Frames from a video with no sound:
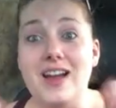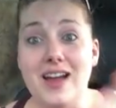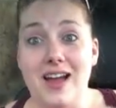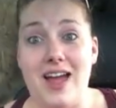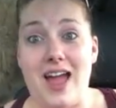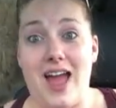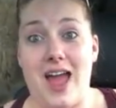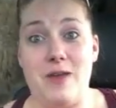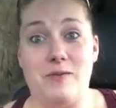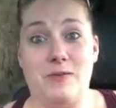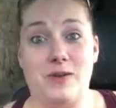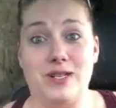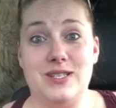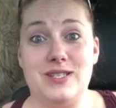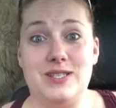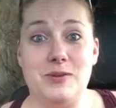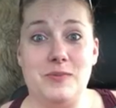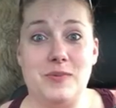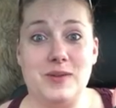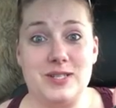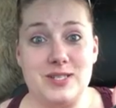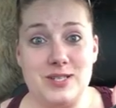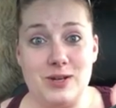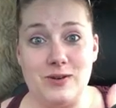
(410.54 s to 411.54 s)
and we're
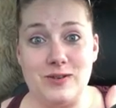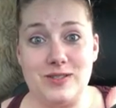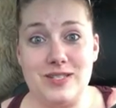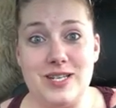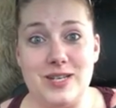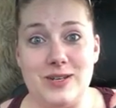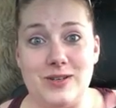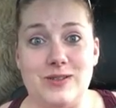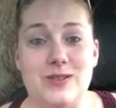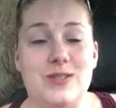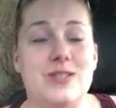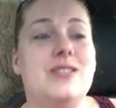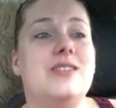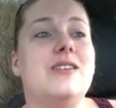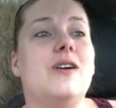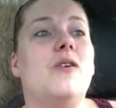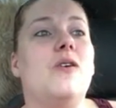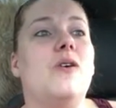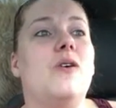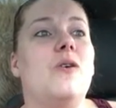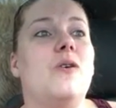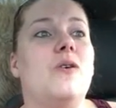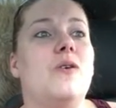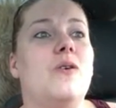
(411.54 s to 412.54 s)
super stoked too.
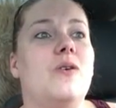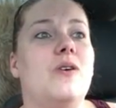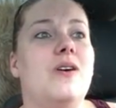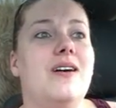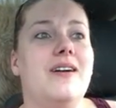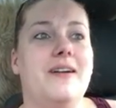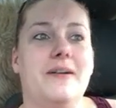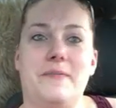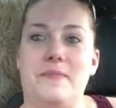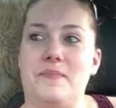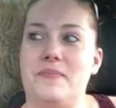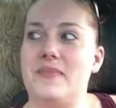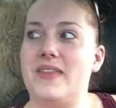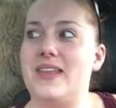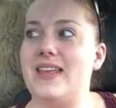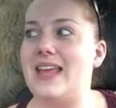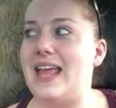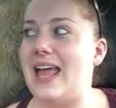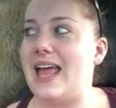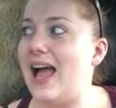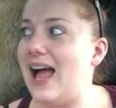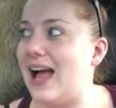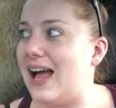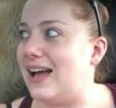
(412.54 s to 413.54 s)
So
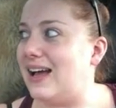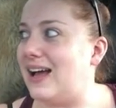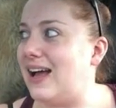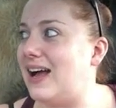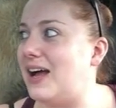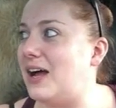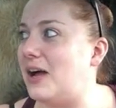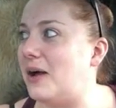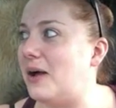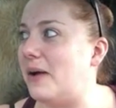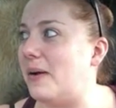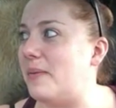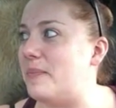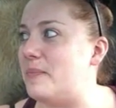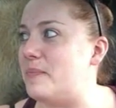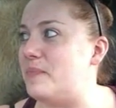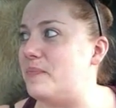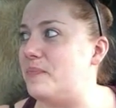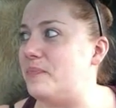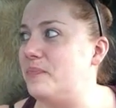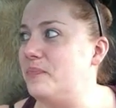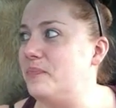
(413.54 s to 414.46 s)
yeah, I